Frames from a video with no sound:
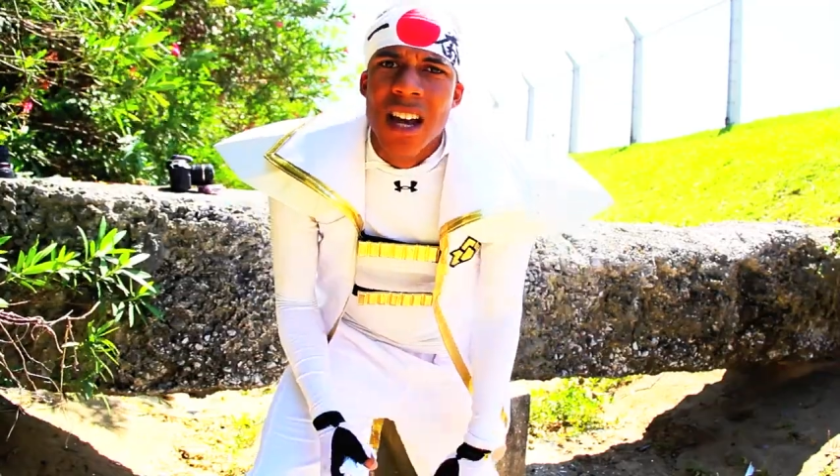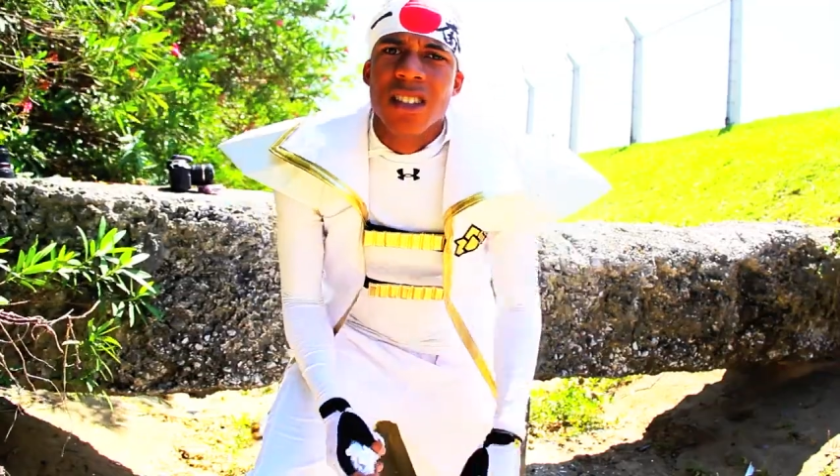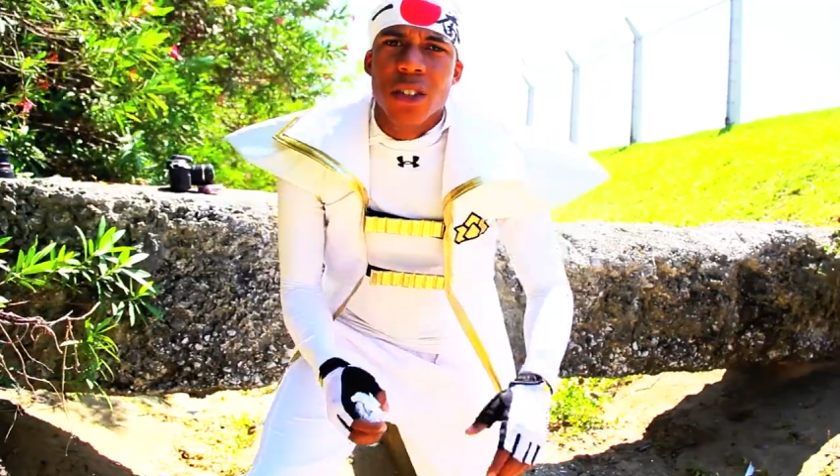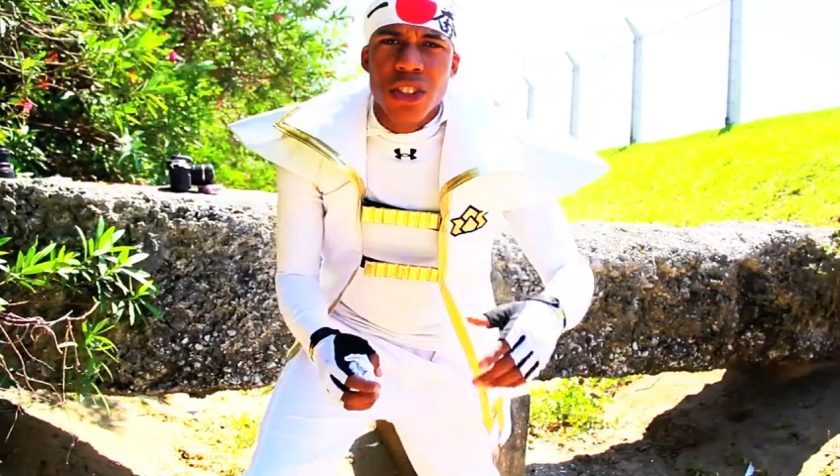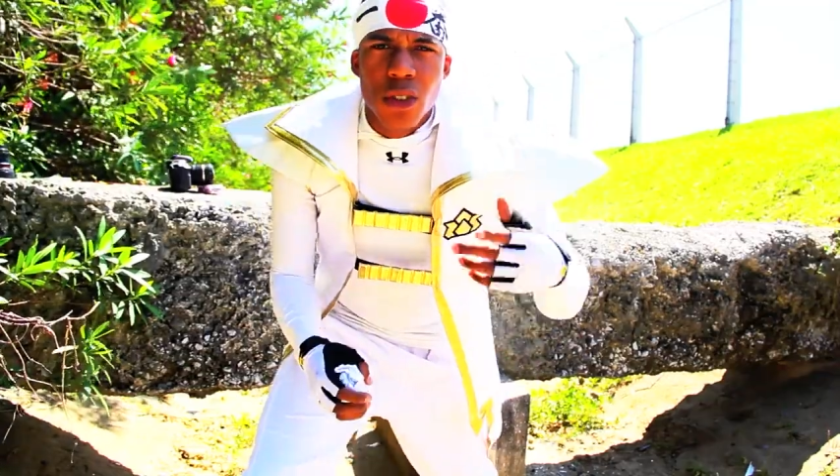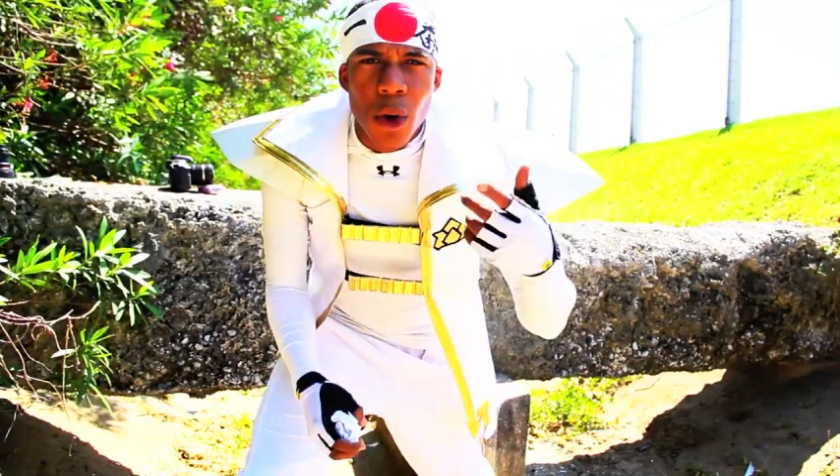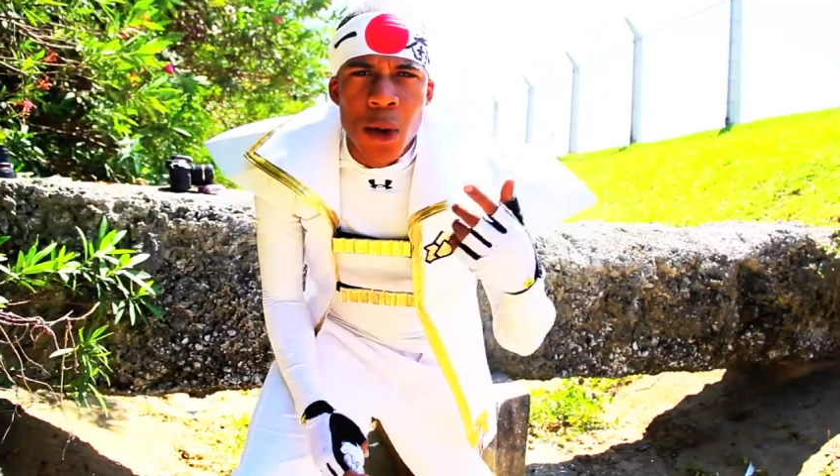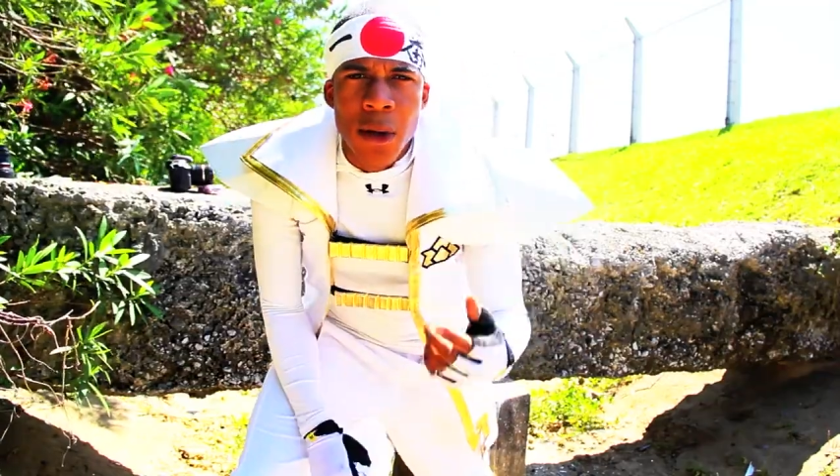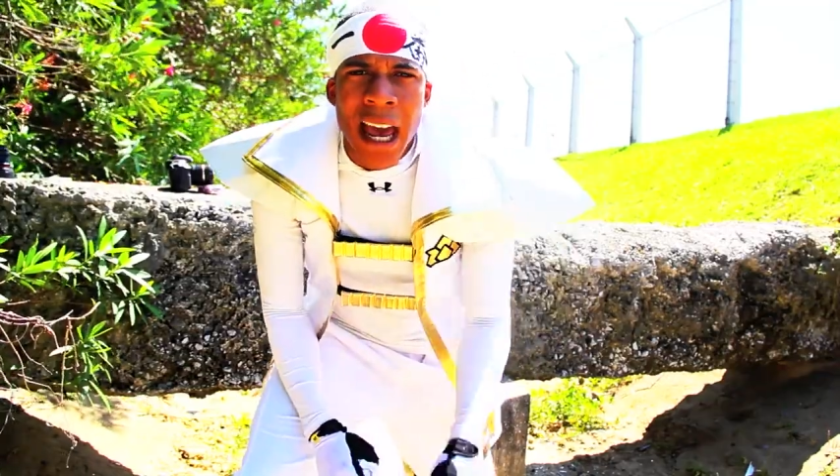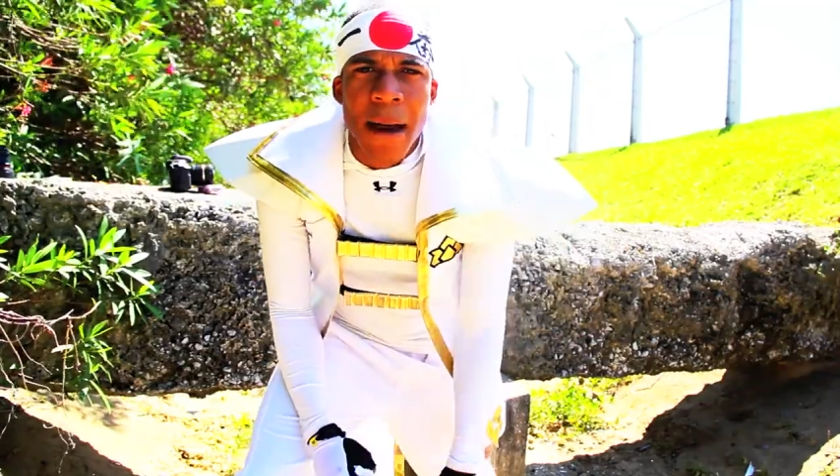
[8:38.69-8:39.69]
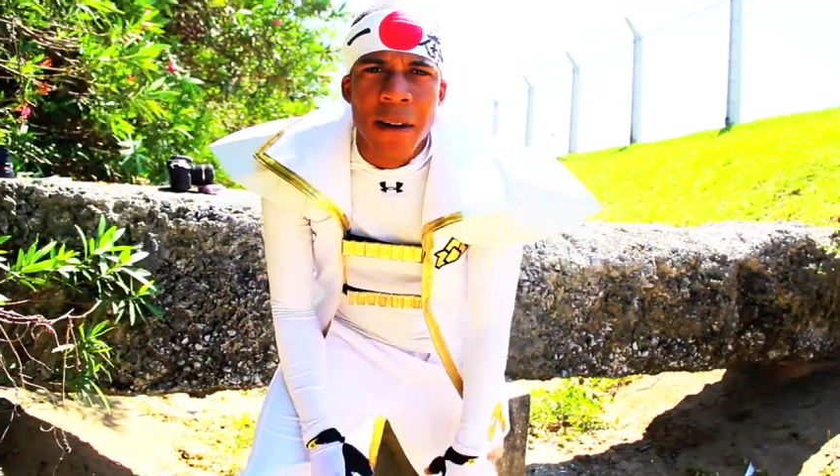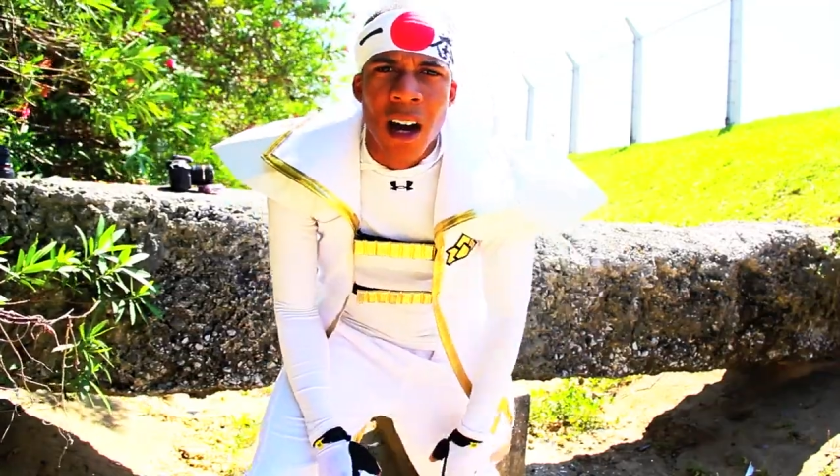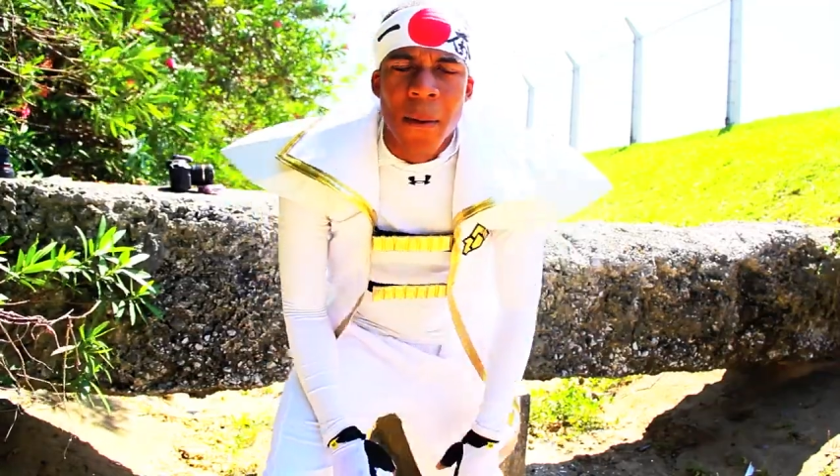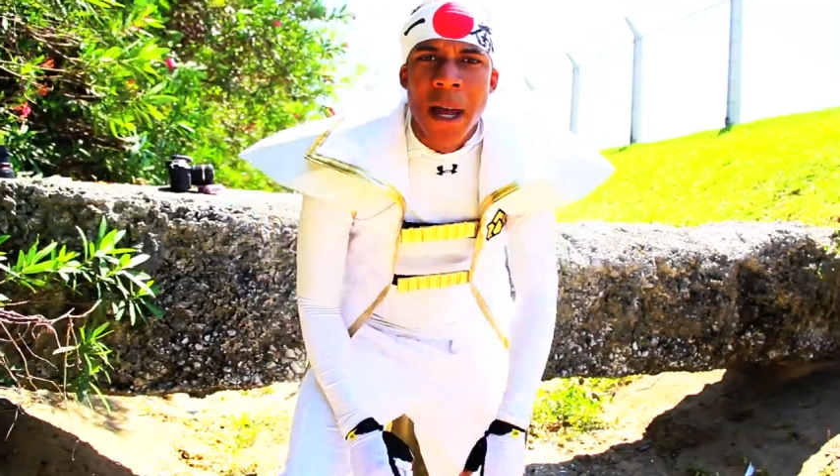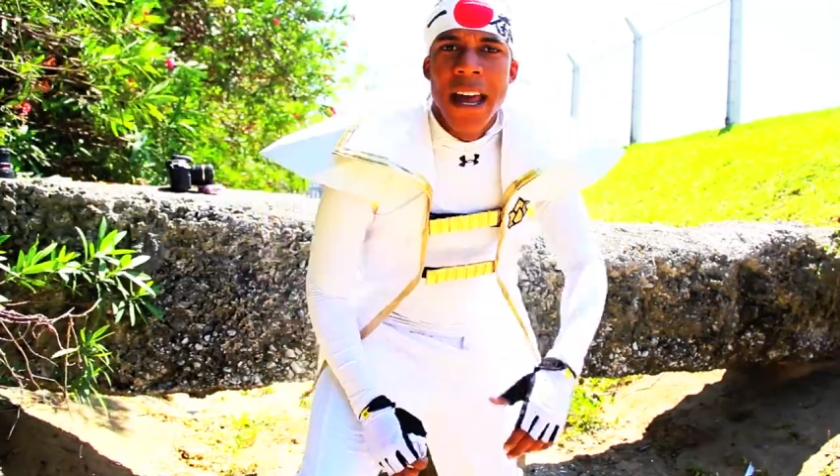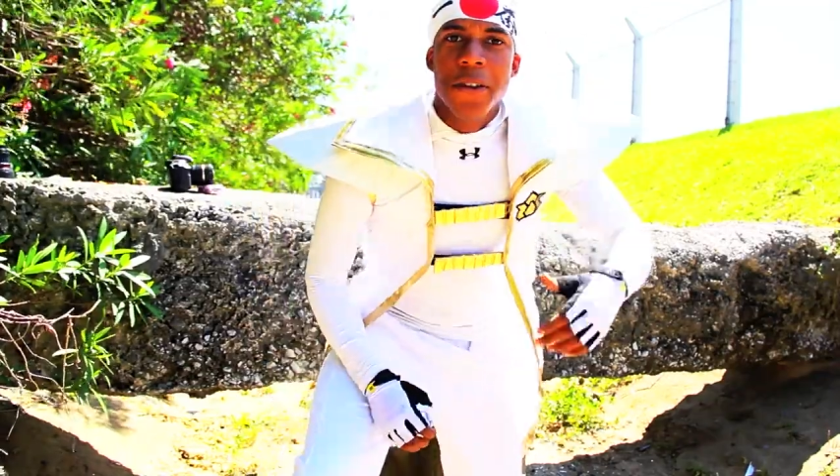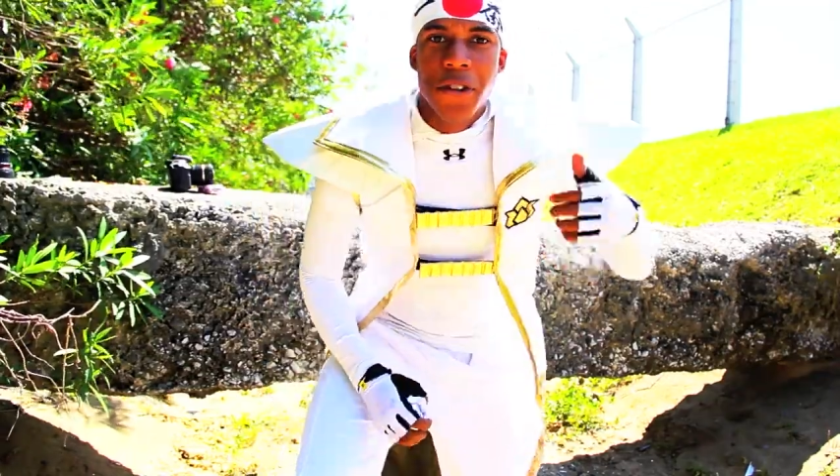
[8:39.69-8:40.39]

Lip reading: So screw you Capcom, and